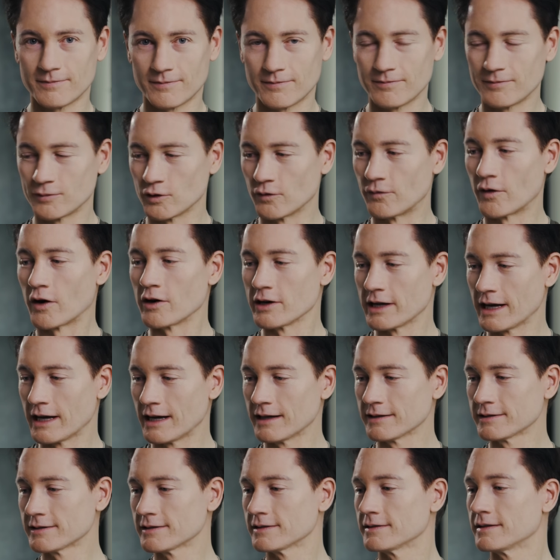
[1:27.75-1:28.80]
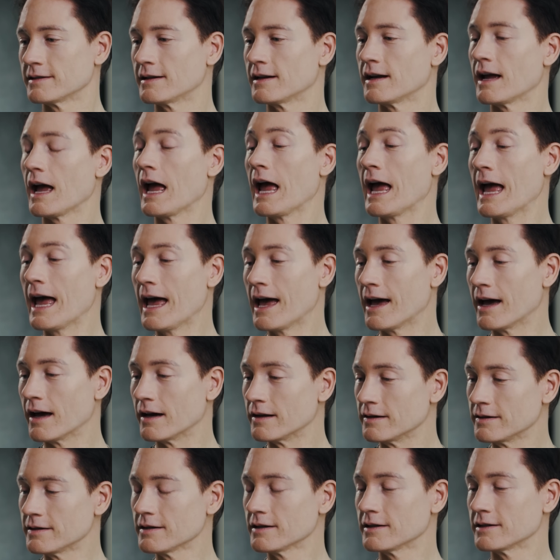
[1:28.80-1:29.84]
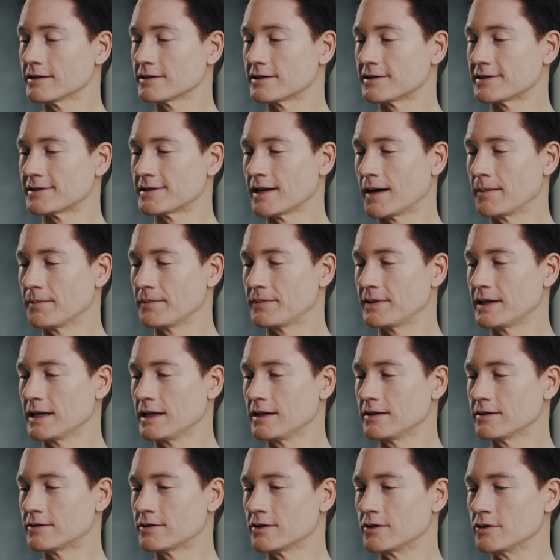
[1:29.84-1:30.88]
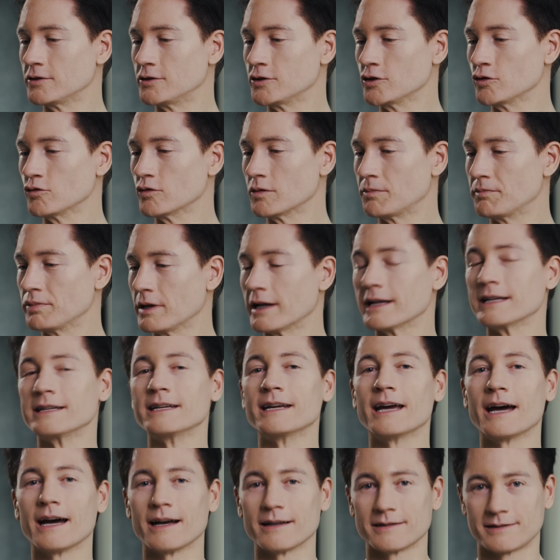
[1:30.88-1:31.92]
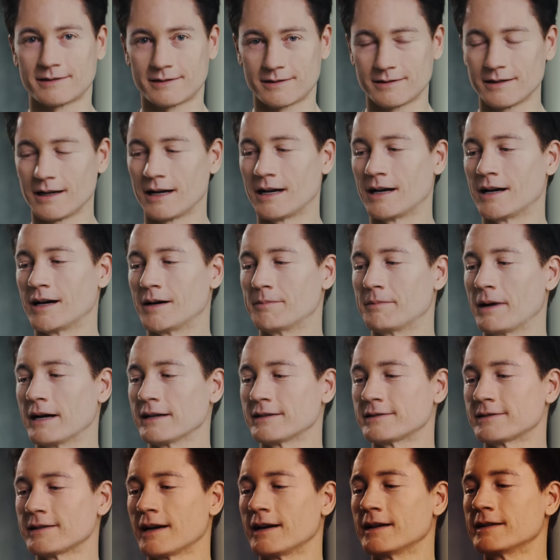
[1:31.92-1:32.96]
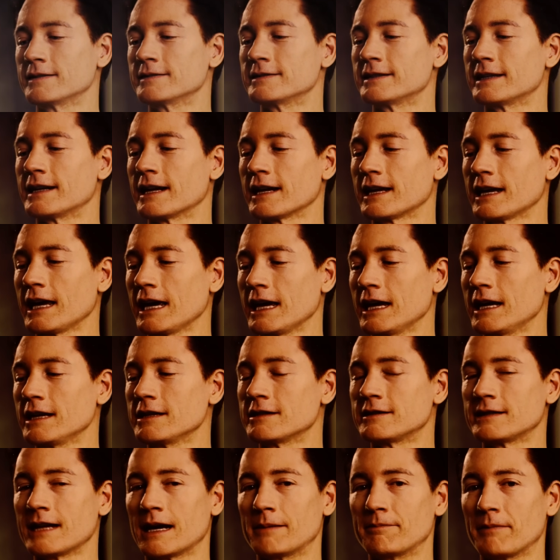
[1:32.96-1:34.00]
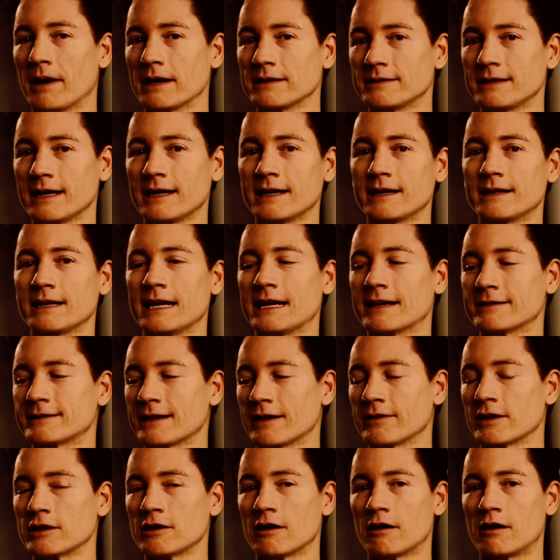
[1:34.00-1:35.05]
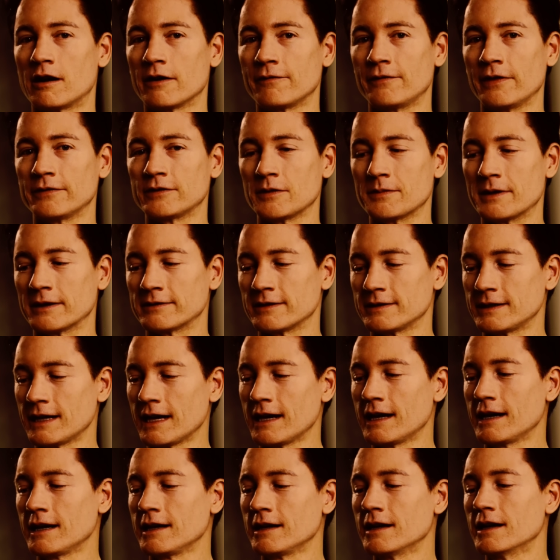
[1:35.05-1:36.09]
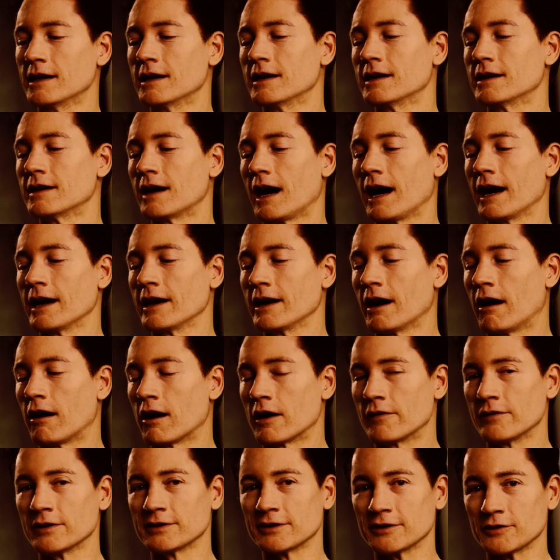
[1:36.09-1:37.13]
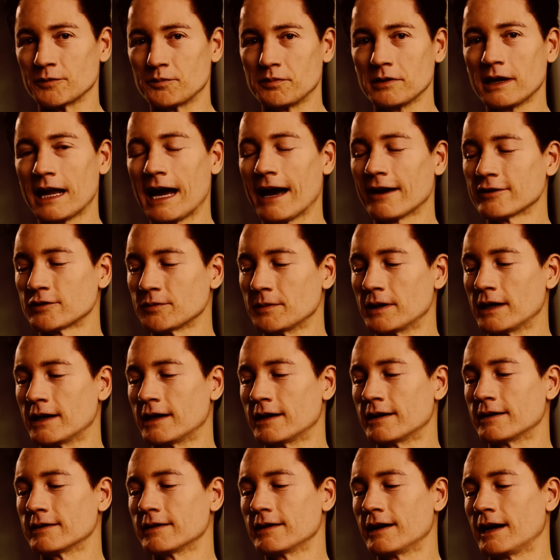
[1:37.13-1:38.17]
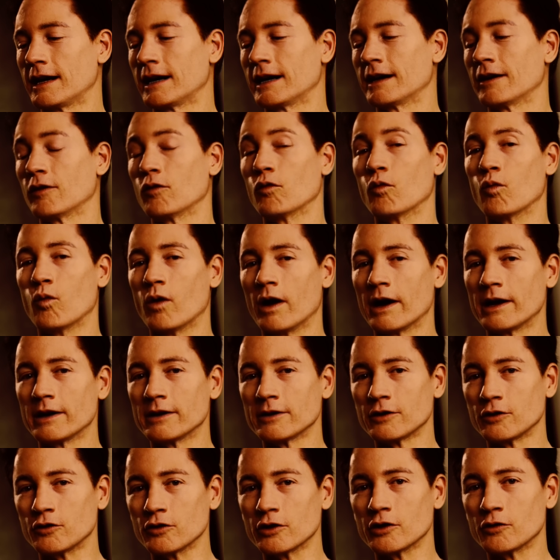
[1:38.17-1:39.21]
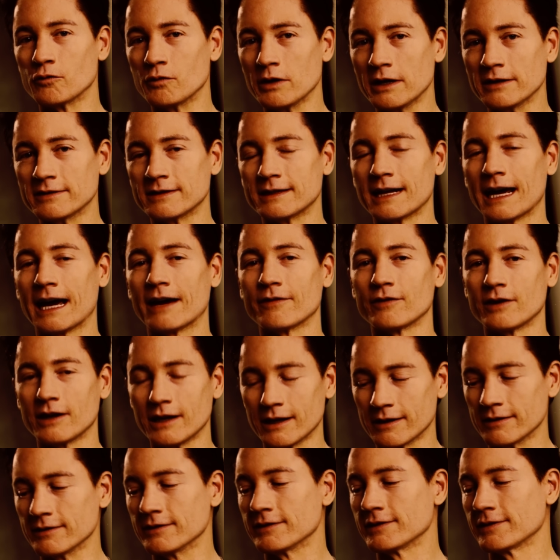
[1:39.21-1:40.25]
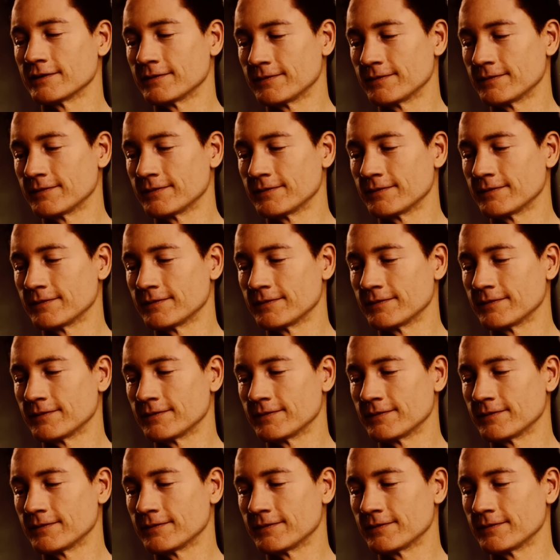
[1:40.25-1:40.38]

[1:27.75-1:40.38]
So far, yes. And something to do with blood. Yes, my son's in a cage, 10 by 10. He gets out in the yard 15 minutes a day. I harvest his plasma. One good reason to have kids.